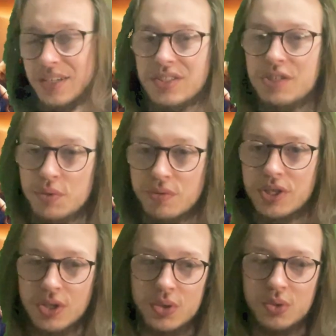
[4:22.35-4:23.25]
it's going to be really
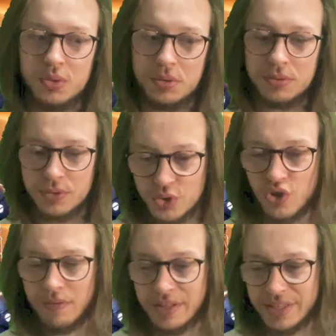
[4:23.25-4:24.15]
cool
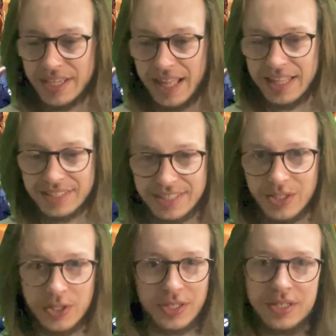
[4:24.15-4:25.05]
traveling the
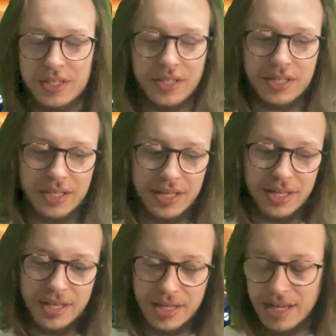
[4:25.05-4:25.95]
galaxy
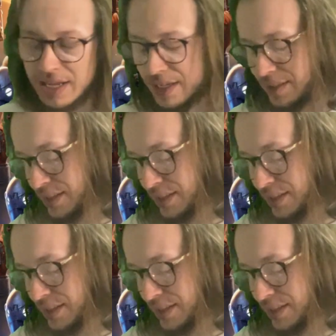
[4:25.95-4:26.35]
as,